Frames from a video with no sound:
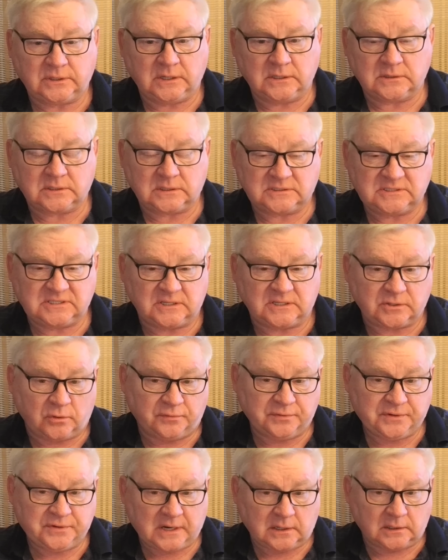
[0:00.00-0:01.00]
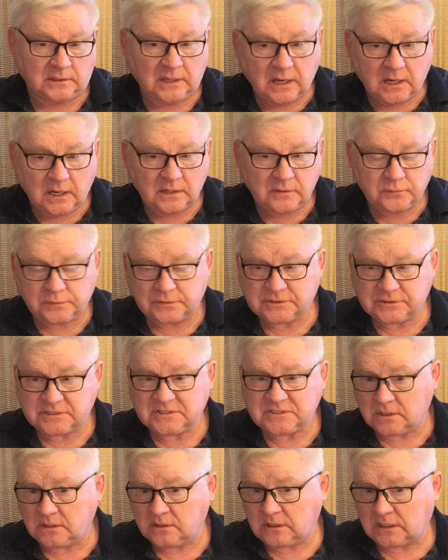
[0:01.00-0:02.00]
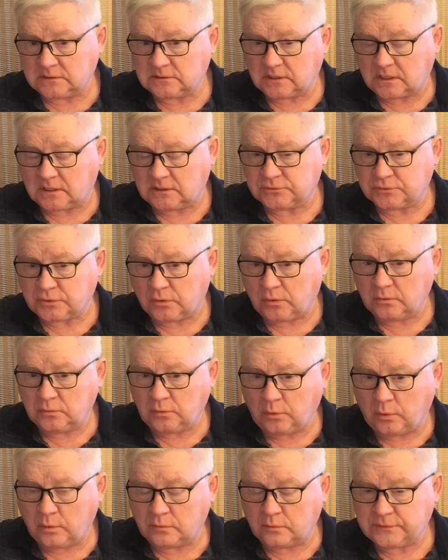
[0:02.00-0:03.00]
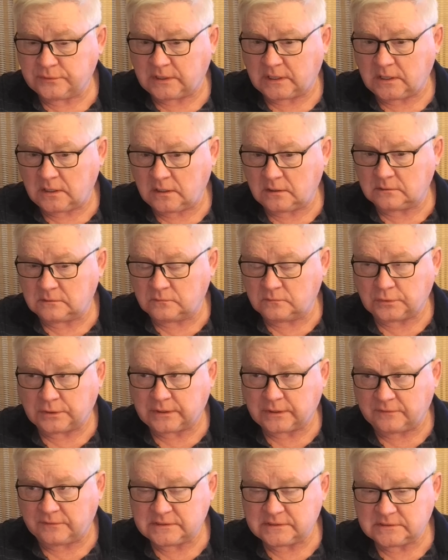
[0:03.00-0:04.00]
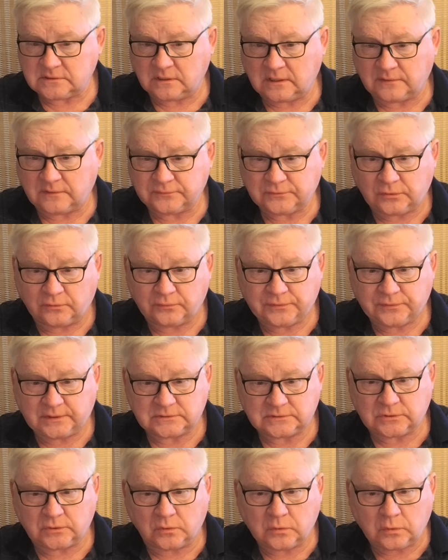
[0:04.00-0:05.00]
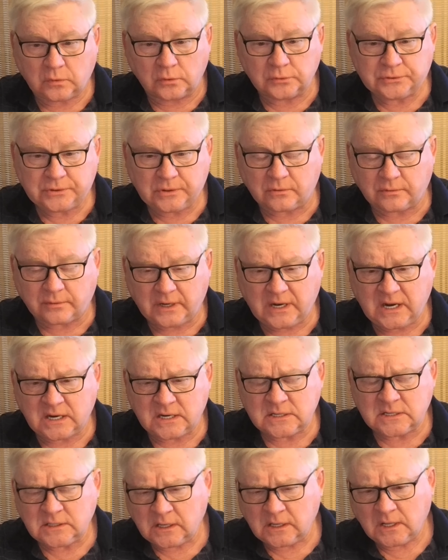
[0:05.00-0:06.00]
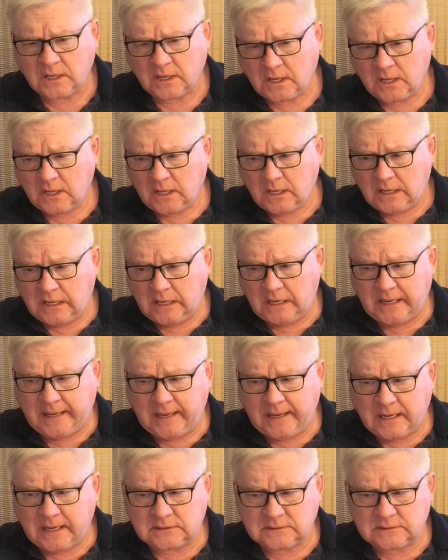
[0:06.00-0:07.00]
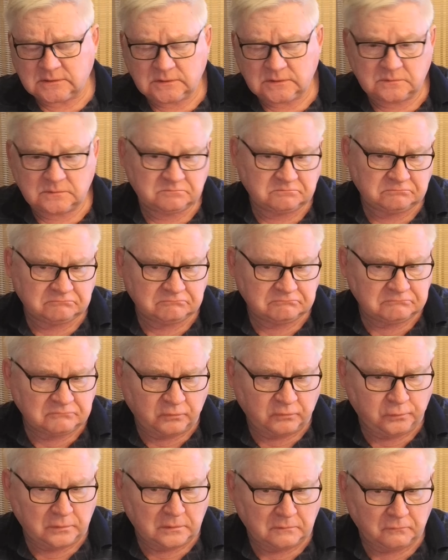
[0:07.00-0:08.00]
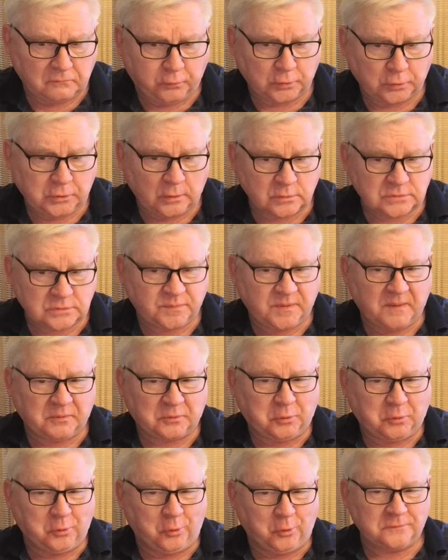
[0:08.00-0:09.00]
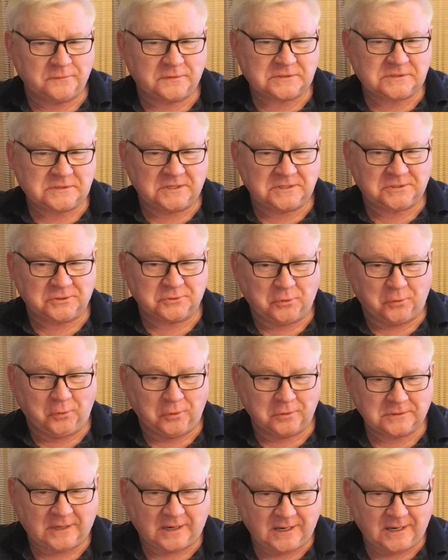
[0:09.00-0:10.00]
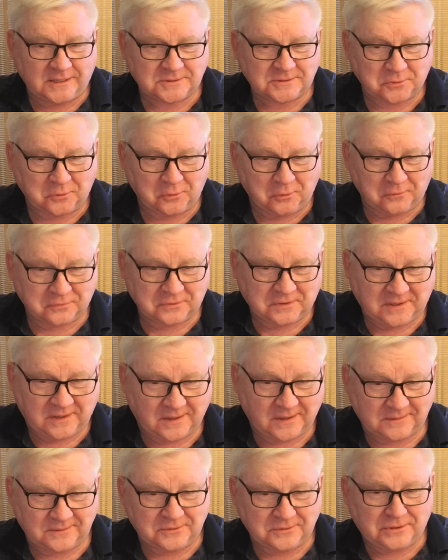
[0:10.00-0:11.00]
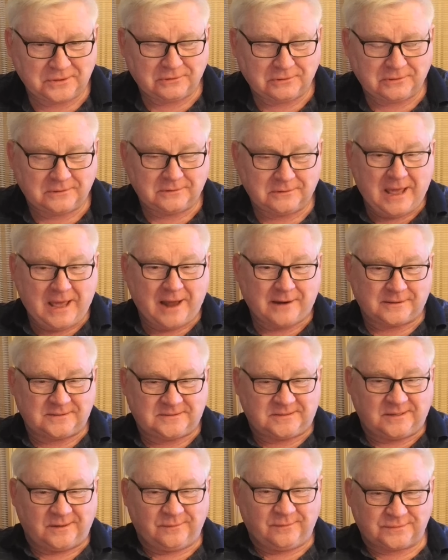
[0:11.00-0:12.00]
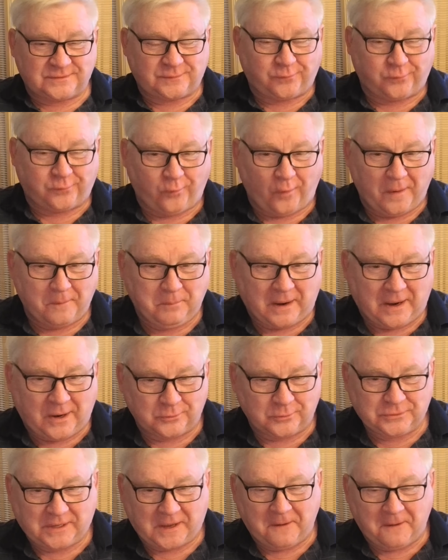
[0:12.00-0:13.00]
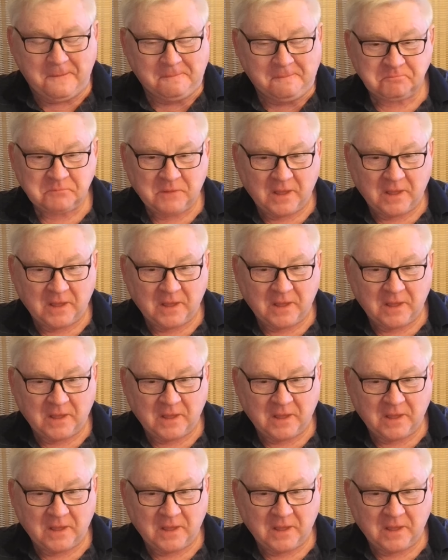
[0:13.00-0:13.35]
in the city of Mykolaiv, which is still under control of the whatever is left of the so-called Ukraine. And for those people who always listen to all kinds of the narratives about the